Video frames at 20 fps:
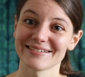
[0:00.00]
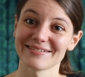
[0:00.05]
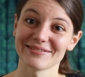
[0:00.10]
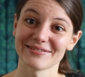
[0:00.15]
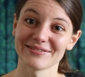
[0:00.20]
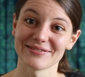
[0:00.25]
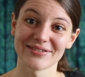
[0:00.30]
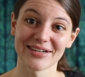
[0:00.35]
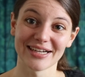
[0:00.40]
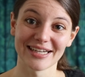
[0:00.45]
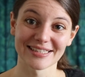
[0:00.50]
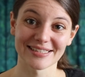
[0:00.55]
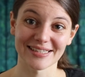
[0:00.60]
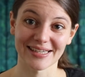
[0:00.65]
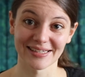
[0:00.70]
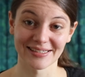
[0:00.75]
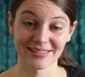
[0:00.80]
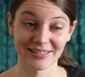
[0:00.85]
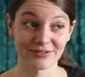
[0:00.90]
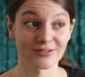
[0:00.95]
really
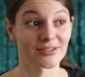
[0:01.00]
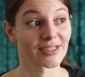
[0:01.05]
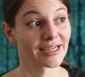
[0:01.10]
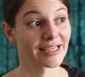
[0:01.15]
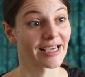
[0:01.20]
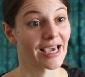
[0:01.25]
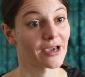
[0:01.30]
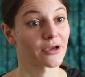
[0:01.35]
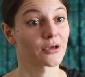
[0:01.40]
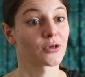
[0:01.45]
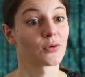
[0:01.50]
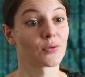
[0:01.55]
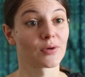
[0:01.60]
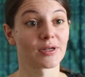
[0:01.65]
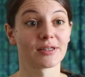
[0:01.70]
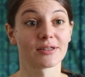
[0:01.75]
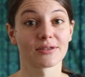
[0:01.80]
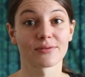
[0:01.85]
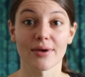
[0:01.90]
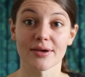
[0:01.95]
scientifically
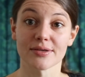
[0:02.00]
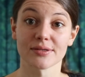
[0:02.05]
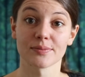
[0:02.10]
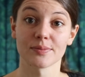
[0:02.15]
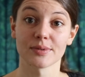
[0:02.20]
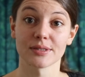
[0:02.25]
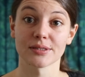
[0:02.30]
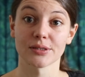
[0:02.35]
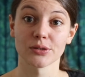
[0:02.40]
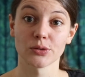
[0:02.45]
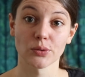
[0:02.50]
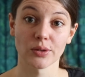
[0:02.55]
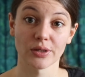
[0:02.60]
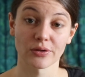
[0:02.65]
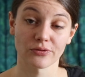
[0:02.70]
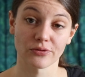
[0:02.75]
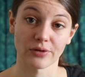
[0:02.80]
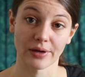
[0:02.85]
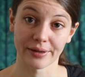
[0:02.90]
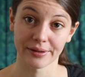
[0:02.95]
accurate the recipes that you can
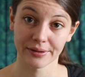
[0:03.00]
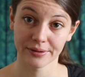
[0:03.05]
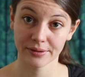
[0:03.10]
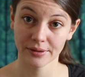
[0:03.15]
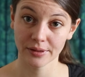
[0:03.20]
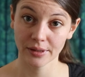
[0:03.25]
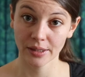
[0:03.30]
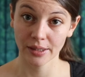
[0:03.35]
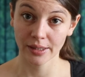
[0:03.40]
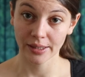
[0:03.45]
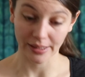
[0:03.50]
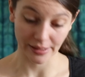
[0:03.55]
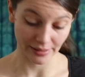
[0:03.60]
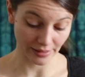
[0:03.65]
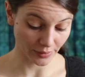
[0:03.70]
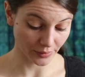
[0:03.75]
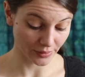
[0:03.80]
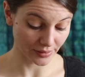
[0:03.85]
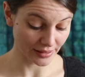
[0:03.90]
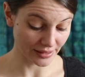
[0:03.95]
find. And
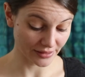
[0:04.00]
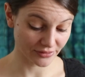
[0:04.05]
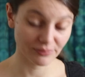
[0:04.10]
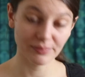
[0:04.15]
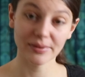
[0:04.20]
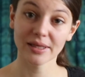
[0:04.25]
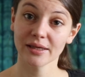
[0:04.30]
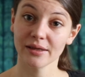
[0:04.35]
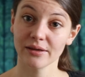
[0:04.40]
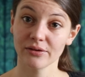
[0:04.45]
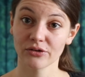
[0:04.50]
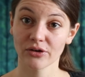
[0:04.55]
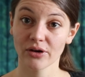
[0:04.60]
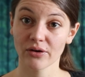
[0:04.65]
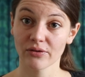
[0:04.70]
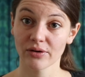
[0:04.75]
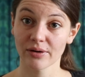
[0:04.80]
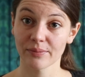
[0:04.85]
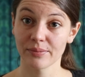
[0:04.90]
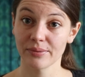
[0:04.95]
now let me
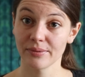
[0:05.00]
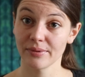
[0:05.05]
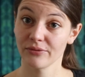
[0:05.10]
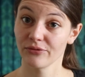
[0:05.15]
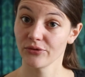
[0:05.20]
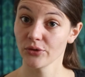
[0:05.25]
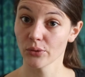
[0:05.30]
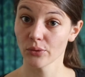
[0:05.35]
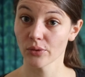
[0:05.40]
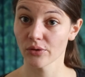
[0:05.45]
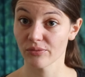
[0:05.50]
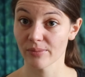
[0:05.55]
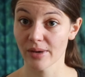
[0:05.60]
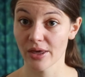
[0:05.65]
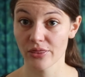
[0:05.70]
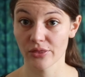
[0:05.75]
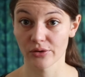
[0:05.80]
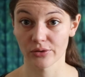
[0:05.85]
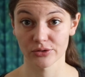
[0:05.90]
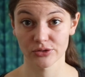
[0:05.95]
share a few of my
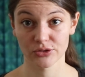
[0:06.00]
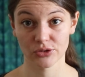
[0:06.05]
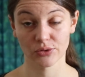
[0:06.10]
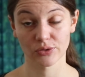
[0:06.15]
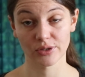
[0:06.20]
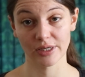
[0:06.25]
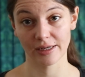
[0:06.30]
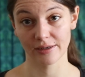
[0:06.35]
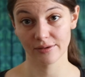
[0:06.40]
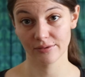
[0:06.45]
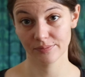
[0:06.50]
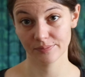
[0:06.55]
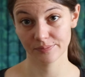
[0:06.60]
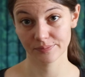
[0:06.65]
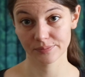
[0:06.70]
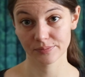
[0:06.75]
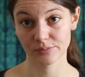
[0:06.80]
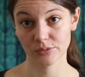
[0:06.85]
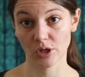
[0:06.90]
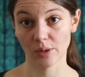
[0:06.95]
thoughts on that
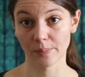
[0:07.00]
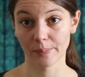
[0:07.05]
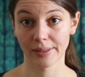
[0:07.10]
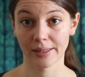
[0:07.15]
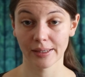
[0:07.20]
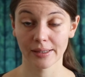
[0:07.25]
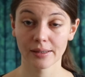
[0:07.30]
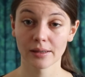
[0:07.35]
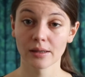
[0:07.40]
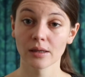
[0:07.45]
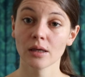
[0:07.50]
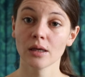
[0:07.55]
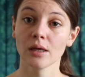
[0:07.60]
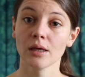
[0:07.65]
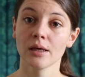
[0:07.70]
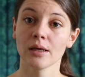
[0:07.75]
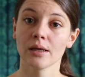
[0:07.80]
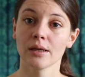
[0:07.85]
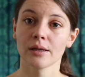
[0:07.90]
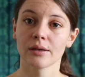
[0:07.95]
topic.
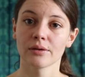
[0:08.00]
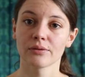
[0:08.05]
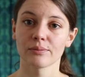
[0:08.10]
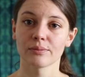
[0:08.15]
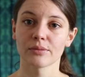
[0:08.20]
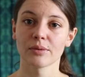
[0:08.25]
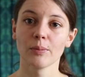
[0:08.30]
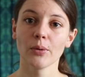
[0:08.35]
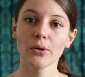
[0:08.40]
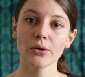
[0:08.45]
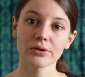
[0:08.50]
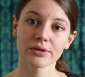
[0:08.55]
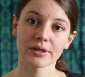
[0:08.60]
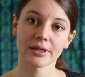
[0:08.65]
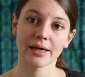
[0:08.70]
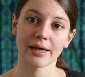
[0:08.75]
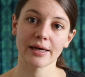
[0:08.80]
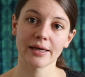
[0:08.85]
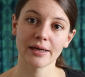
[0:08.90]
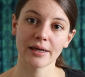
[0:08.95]
The book that
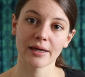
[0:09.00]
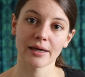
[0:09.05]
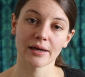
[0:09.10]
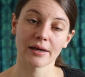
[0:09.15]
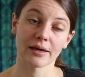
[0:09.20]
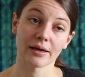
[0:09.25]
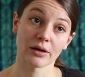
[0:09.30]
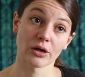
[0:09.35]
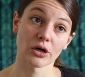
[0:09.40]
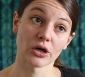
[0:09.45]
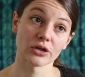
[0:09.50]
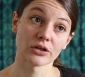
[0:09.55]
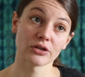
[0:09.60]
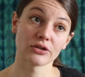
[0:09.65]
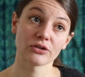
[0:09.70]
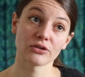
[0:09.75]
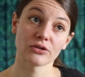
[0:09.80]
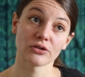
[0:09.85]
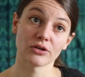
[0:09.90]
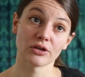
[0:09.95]
I
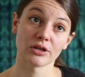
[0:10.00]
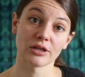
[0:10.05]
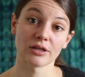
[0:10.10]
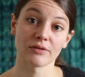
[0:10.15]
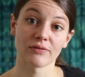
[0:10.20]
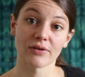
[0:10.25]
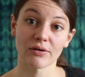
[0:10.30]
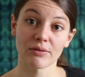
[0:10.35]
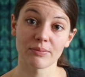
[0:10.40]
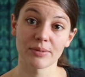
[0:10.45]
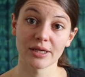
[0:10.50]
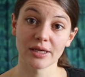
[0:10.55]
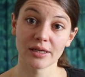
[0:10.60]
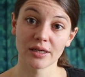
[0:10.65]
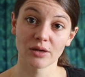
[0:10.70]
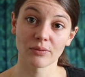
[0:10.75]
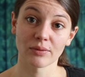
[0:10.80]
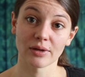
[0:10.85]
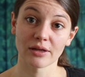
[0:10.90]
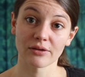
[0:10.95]
got in the very
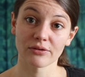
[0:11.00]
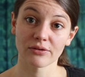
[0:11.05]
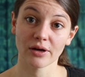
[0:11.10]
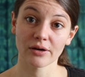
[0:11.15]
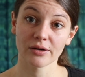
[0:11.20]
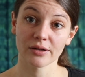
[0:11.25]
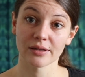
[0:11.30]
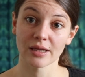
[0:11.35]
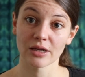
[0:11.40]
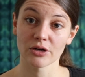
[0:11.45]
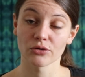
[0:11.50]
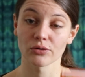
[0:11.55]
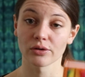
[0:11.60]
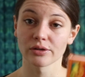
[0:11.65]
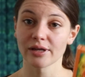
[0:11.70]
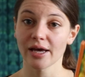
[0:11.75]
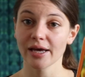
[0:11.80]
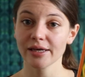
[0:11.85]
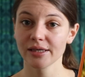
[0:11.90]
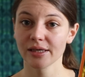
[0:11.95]
beginning when I started natural
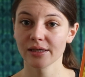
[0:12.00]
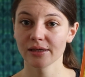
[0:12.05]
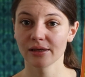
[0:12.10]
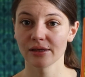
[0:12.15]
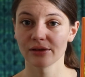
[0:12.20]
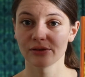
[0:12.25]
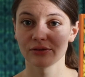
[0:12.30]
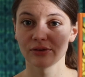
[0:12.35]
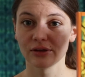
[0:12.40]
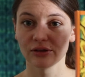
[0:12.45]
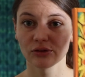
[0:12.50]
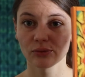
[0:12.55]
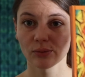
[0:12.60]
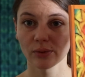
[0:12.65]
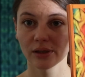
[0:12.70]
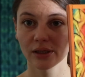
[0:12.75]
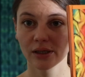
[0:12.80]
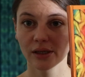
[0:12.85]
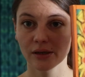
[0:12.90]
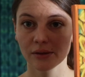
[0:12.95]
dyeing is this
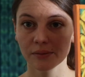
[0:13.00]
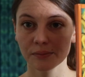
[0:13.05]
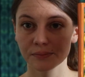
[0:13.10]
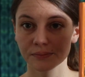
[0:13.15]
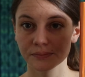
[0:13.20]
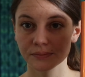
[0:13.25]
one here.